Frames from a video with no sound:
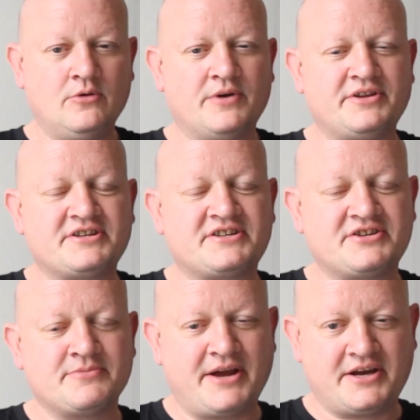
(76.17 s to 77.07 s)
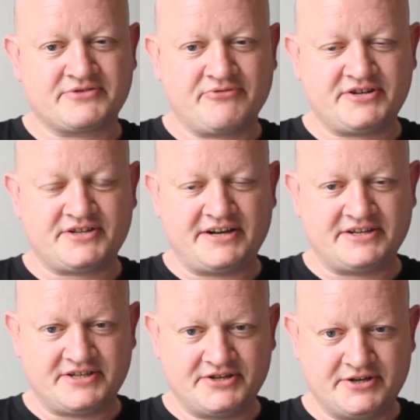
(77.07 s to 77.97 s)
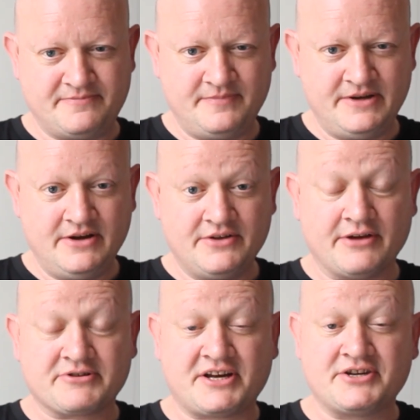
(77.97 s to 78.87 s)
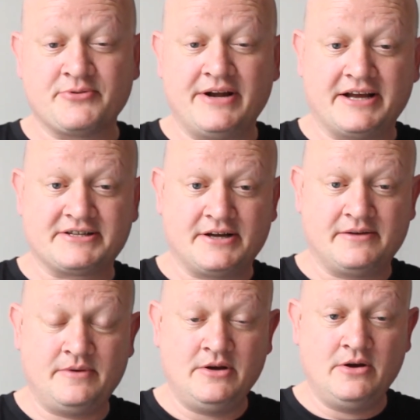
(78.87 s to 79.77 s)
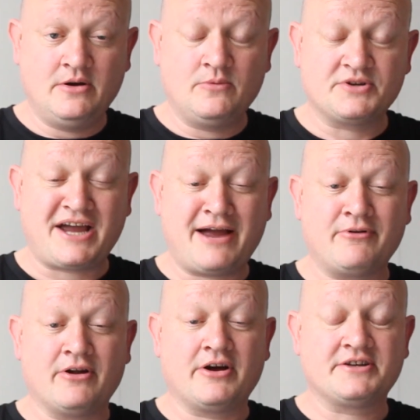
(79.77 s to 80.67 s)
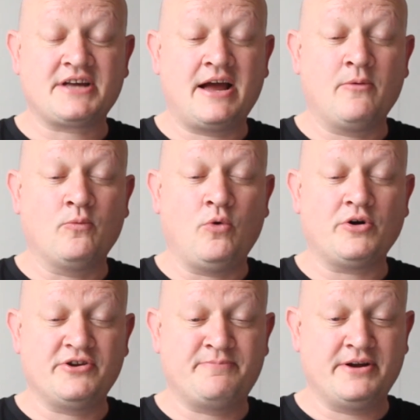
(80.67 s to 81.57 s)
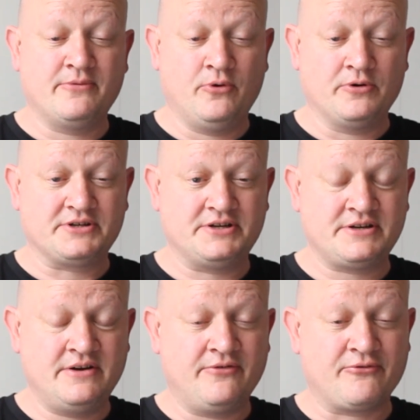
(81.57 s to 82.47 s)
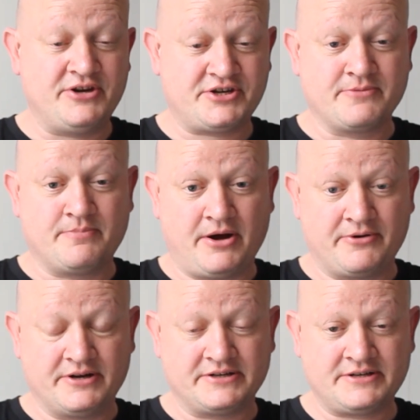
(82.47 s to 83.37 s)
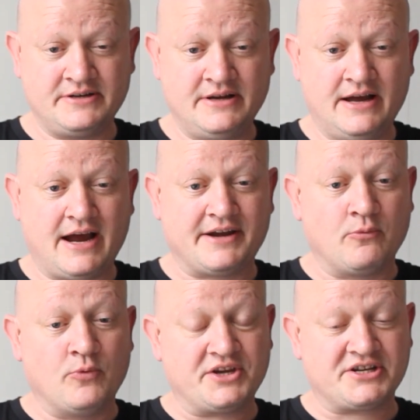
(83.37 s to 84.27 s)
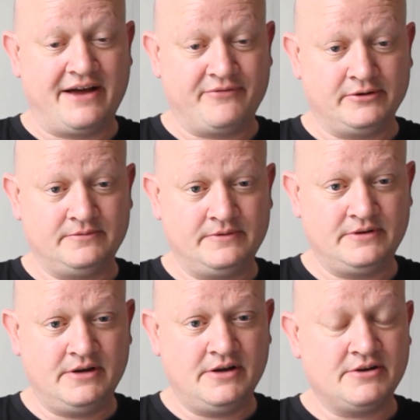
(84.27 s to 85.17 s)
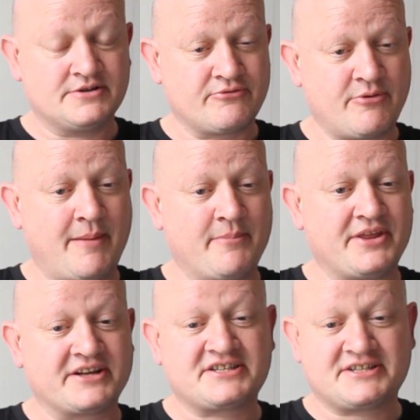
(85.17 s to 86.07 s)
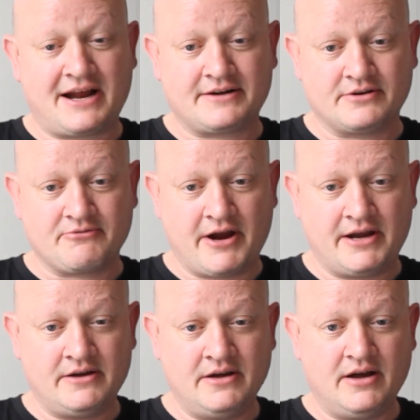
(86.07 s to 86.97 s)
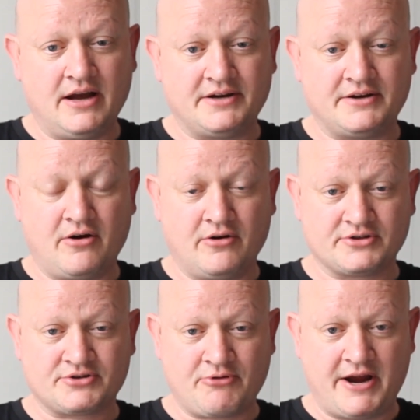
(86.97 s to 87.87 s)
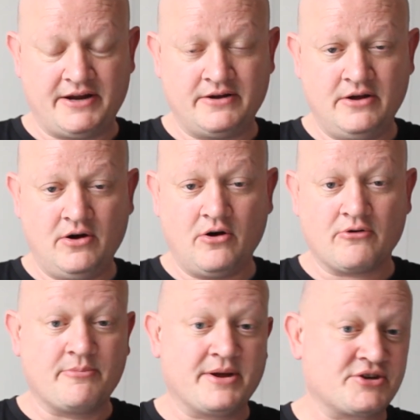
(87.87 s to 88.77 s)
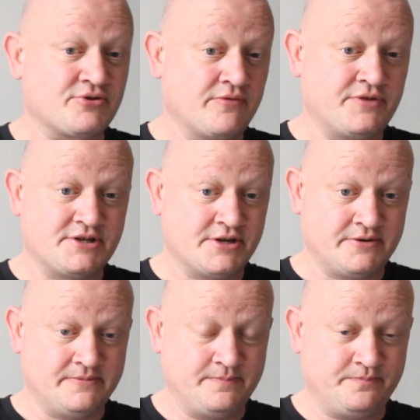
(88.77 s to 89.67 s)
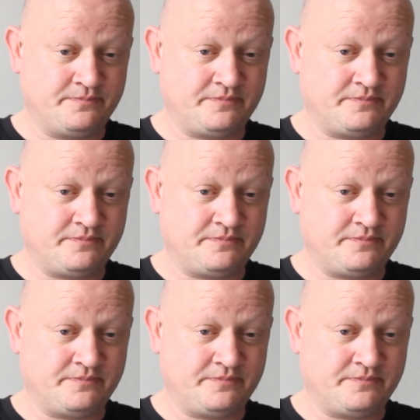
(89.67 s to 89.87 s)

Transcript: When the decision makers reach their decision, they'll send you a letter which outlines what you've been awarded for each component and at which level. So remember, that's standard rate, an enhanced rate, or a mixture of the two.